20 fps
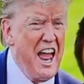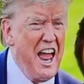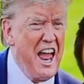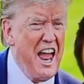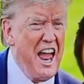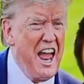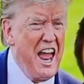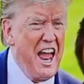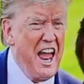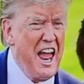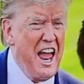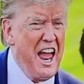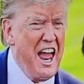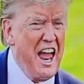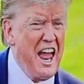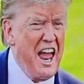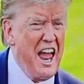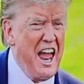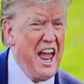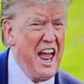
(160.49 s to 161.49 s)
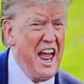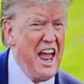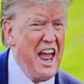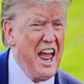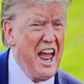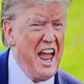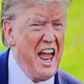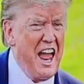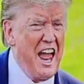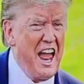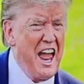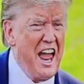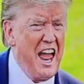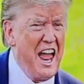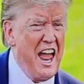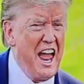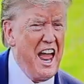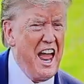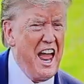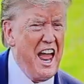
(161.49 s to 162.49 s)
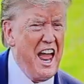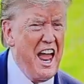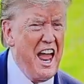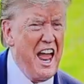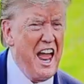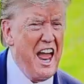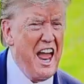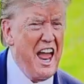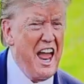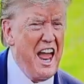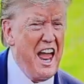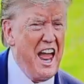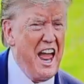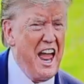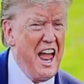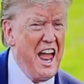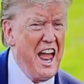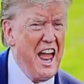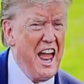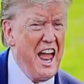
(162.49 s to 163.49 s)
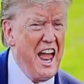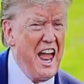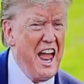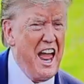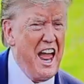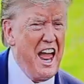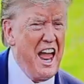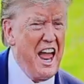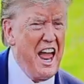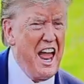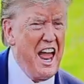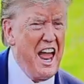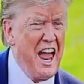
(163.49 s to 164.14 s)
This person isn't speaking.